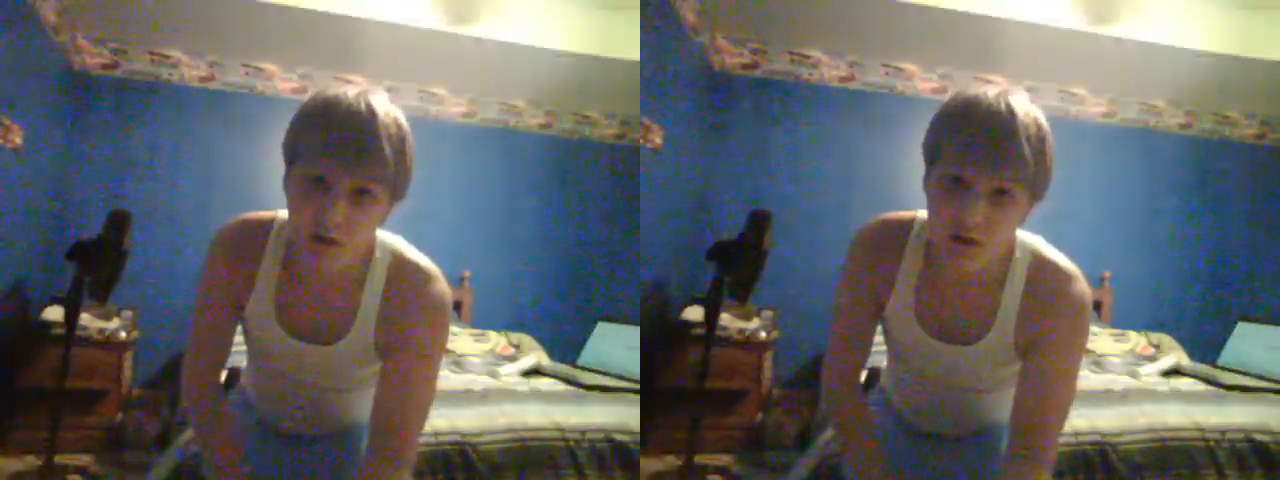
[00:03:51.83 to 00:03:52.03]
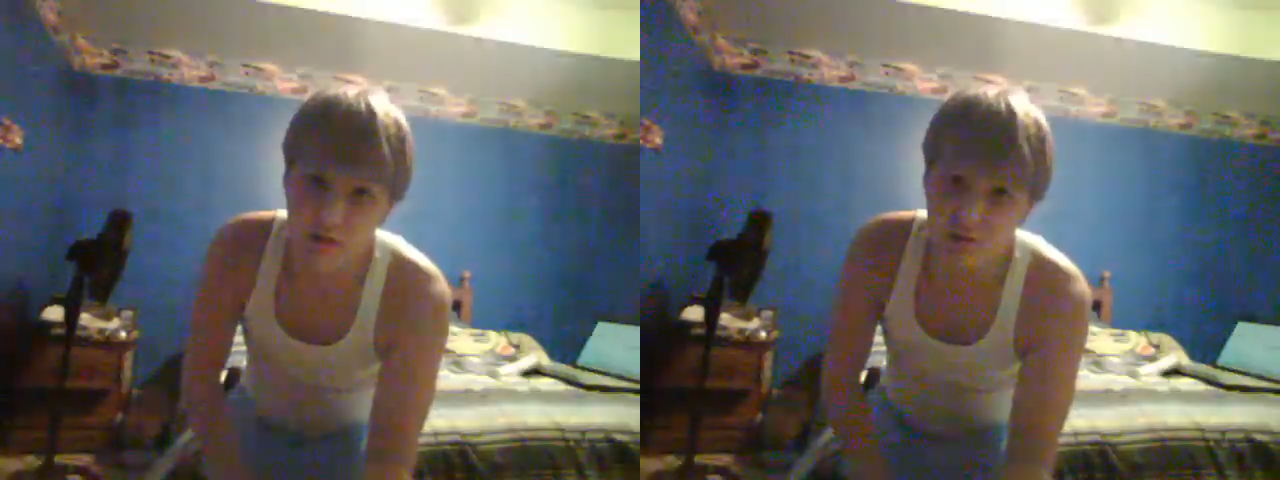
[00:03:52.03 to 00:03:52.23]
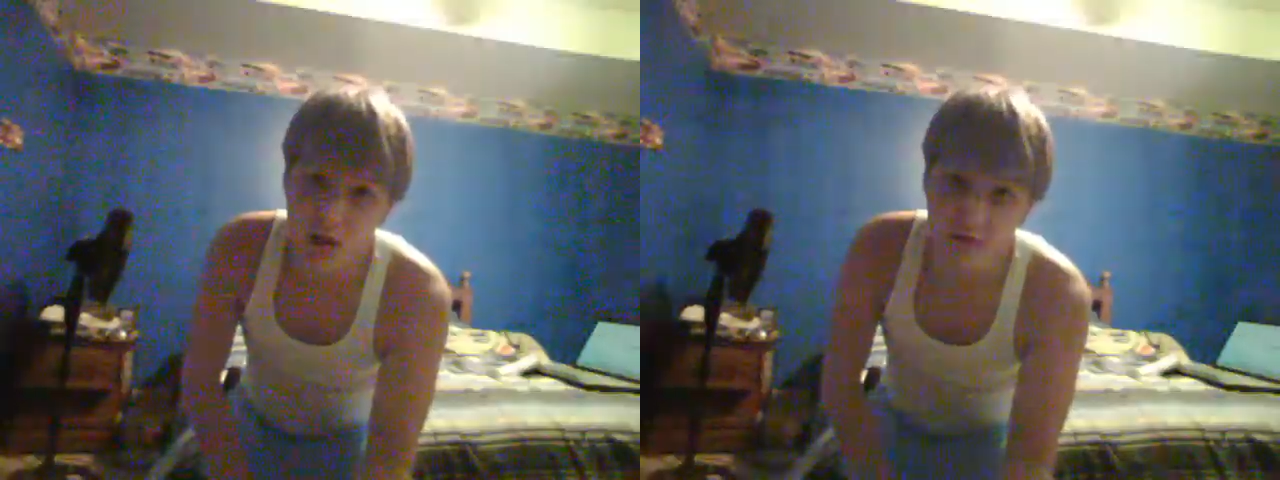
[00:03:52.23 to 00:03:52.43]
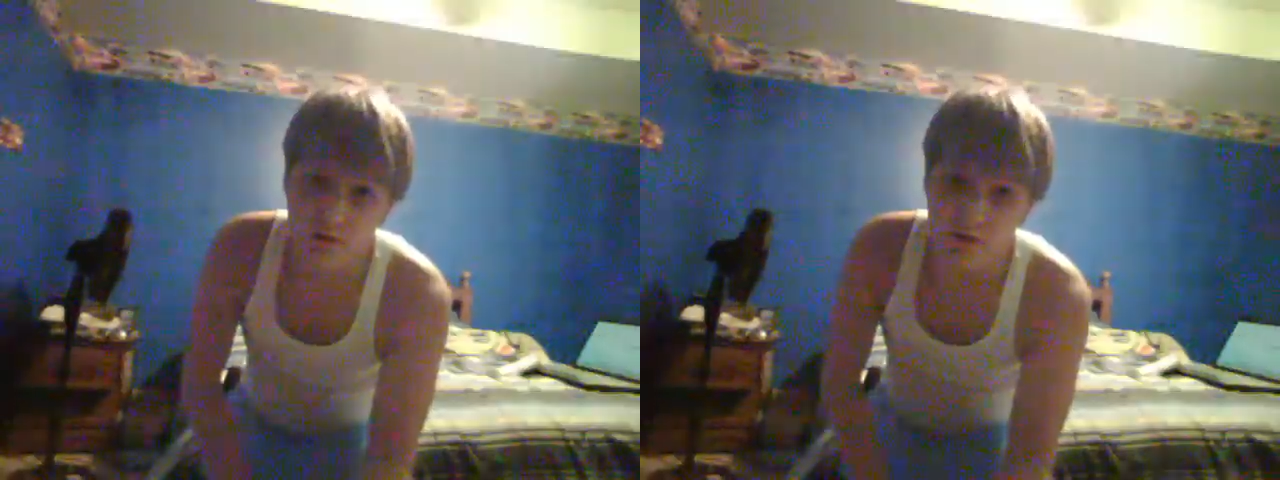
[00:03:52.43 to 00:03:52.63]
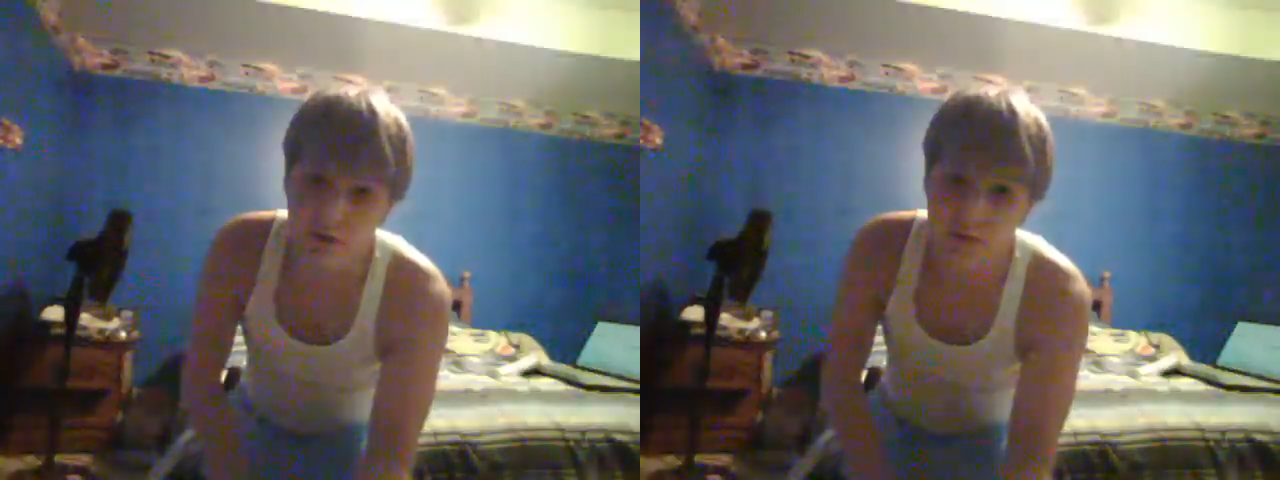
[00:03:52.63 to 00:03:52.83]
and
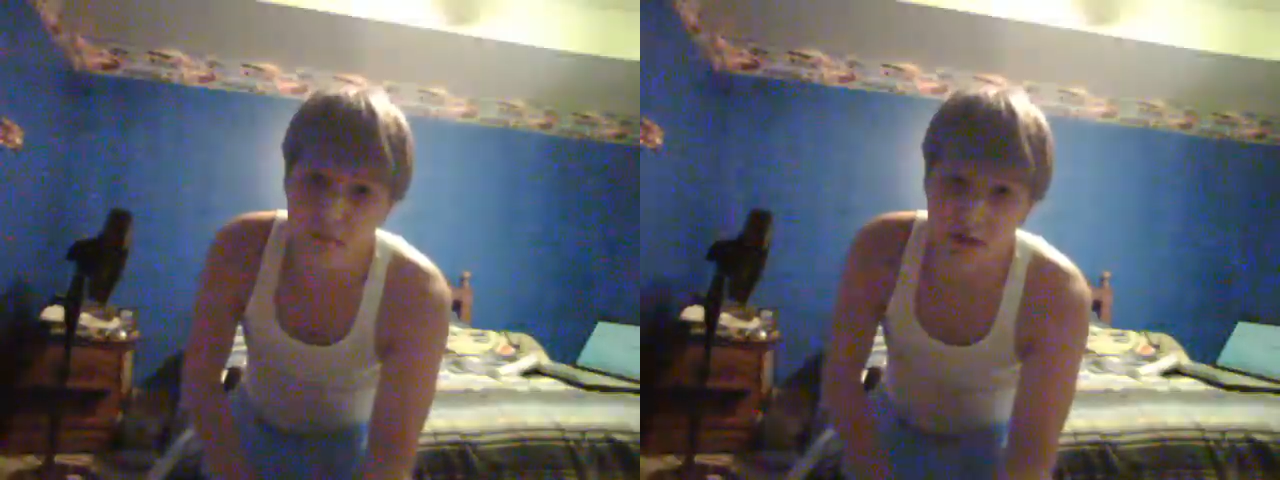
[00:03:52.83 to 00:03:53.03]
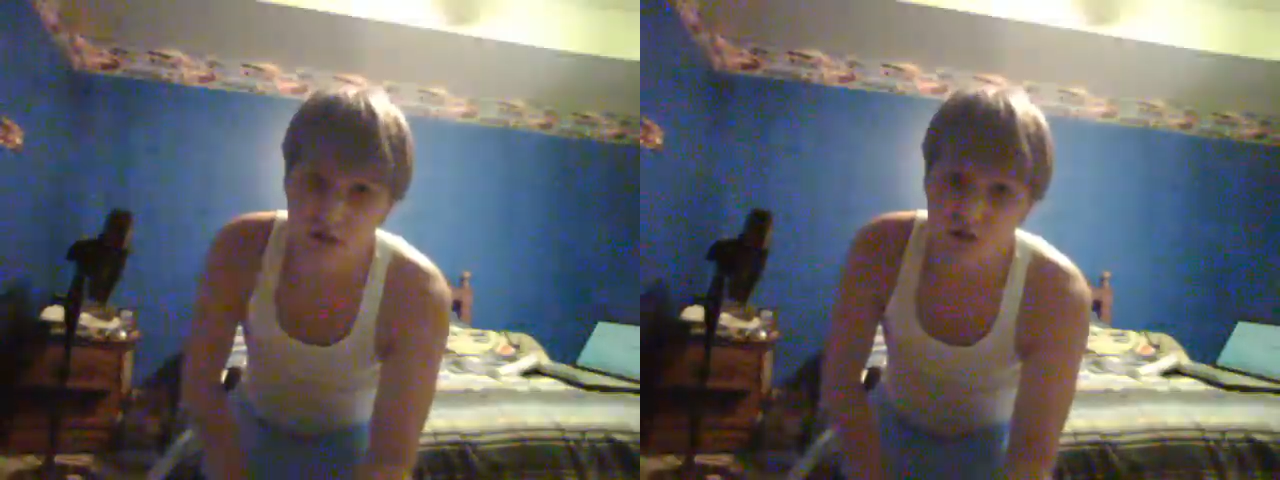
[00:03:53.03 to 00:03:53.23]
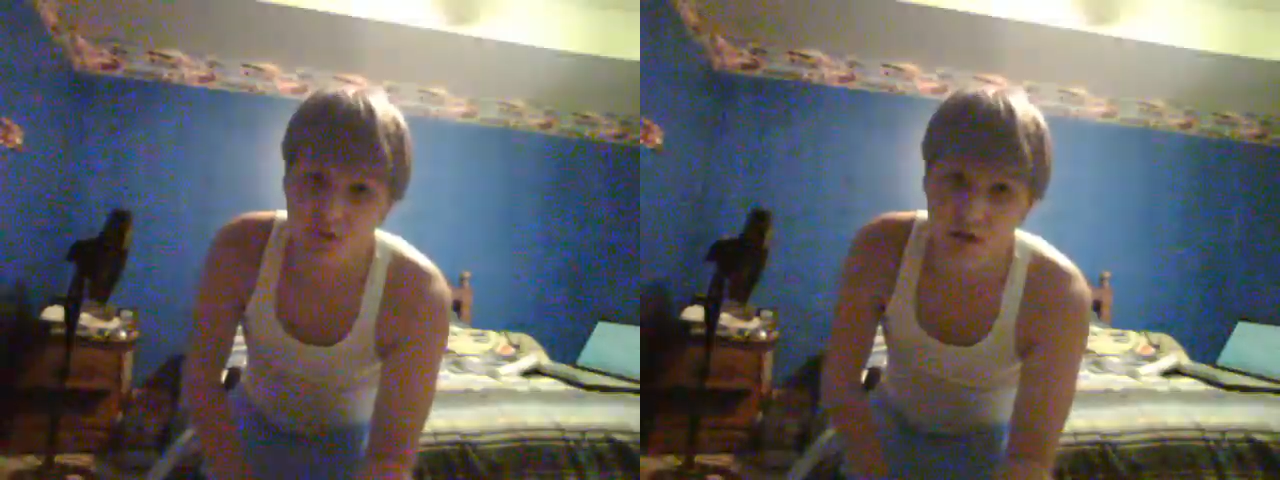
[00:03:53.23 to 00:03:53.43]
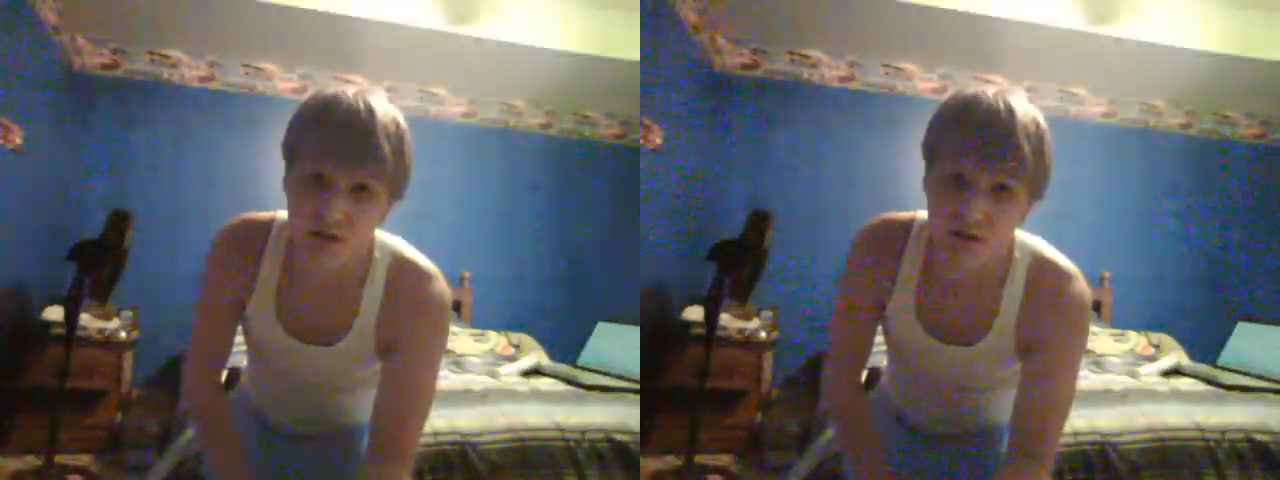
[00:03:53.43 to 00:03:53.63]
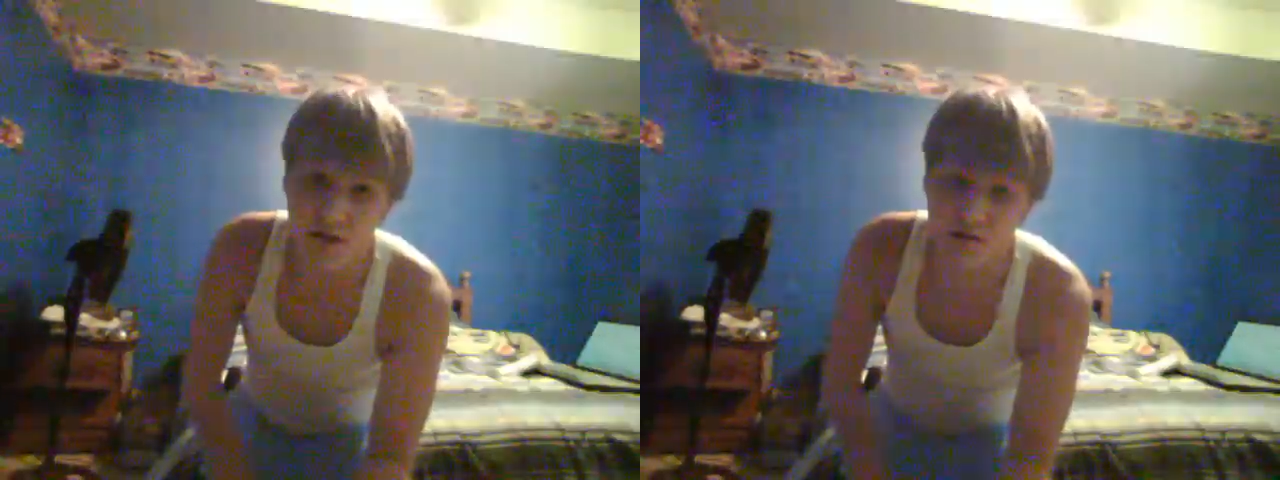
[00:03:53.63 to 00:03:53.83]
probably the best quarterback
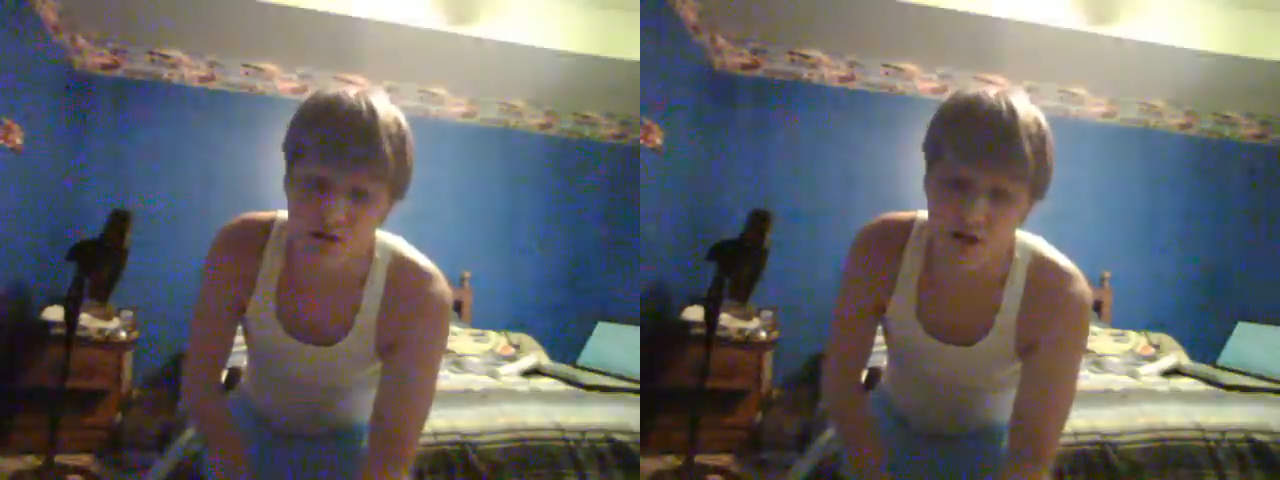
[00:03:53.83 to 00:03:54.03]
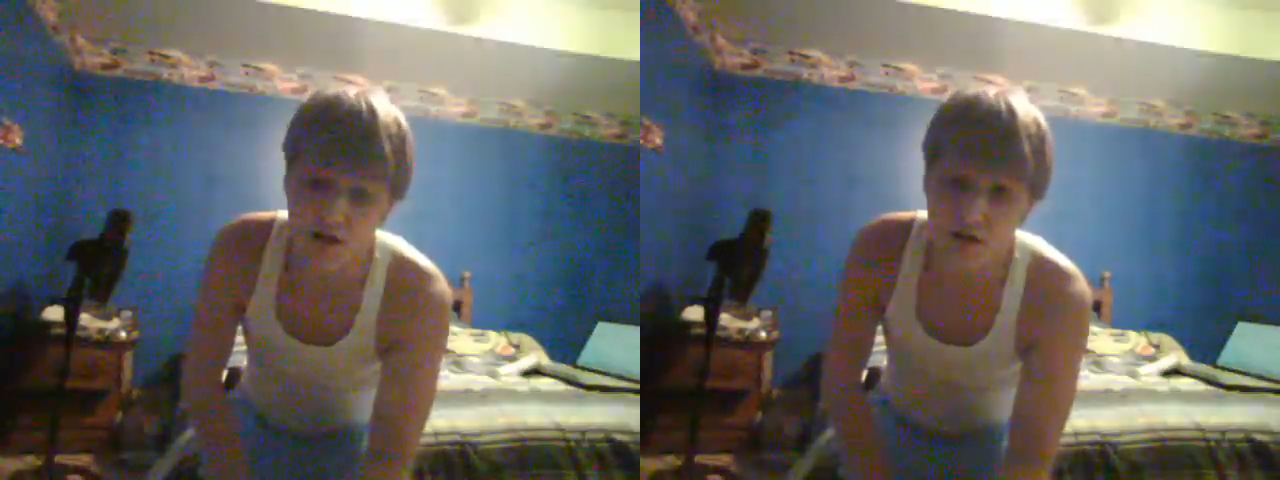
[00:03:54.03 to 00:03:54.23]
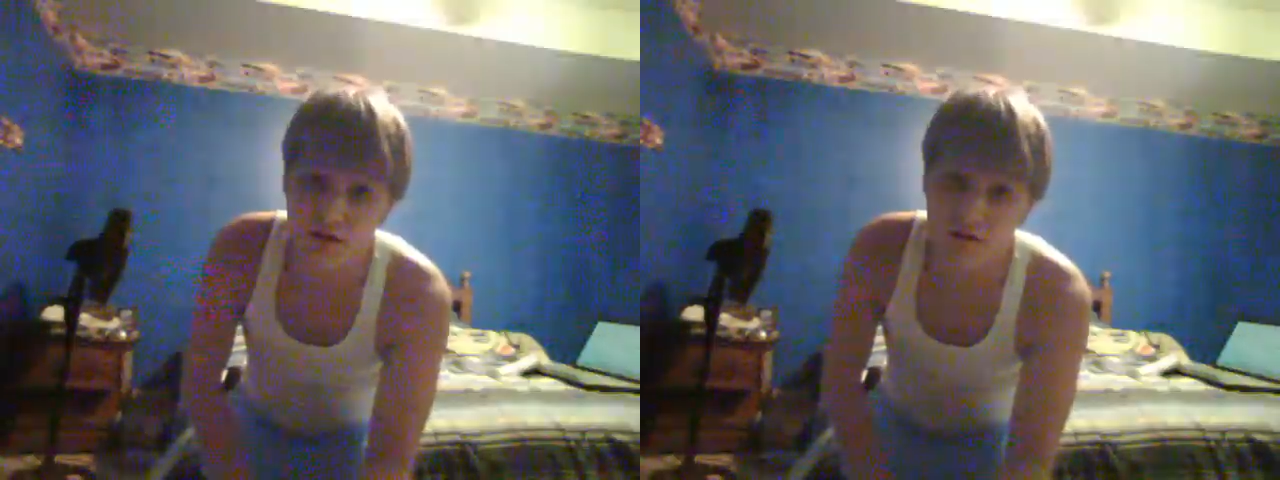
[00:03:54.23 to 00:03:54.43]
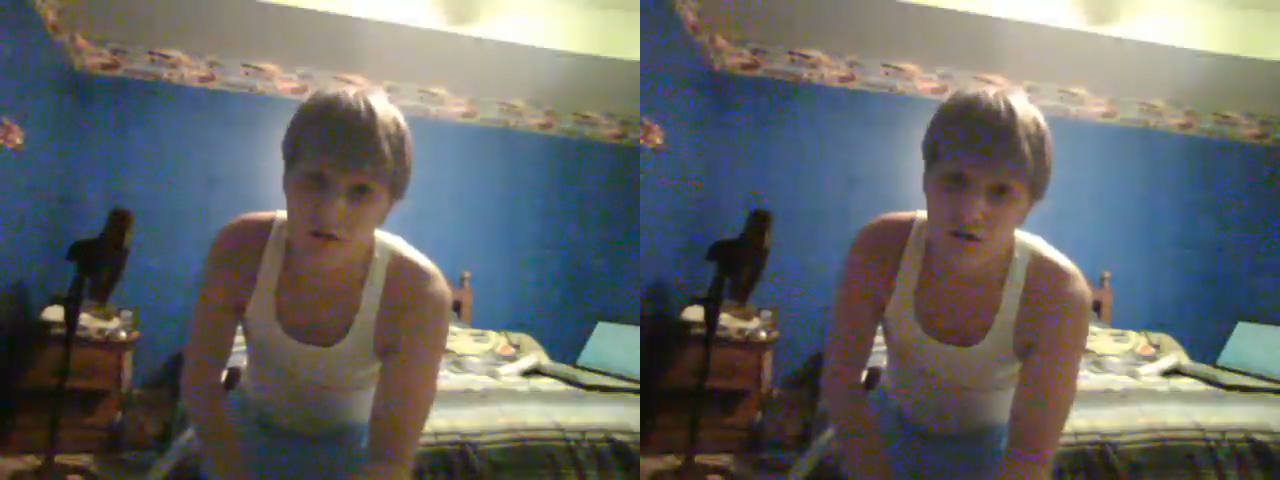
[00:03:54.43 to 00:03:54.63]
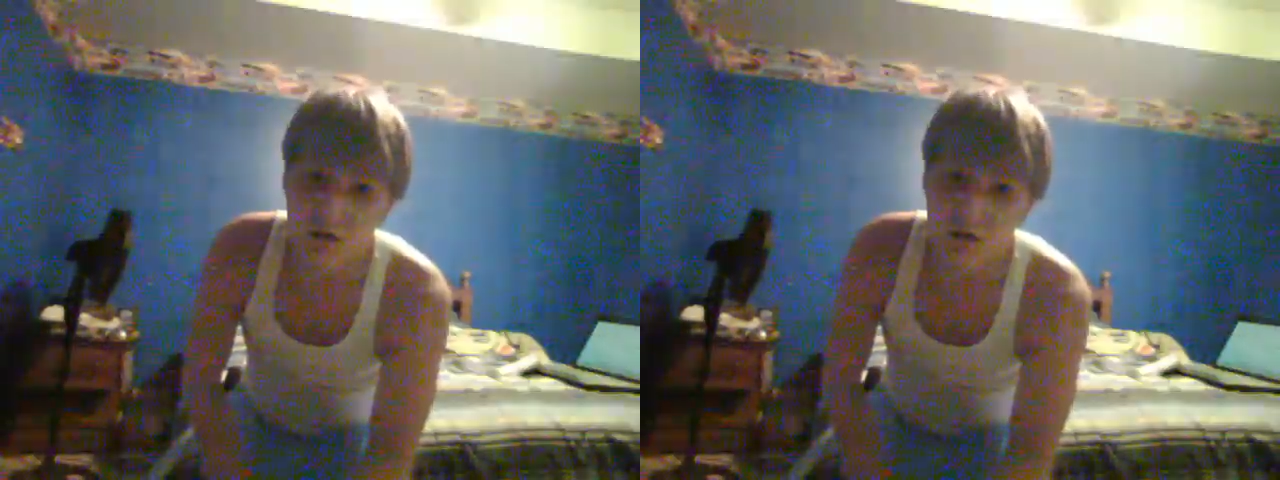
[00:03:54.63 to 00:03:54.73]
they ever have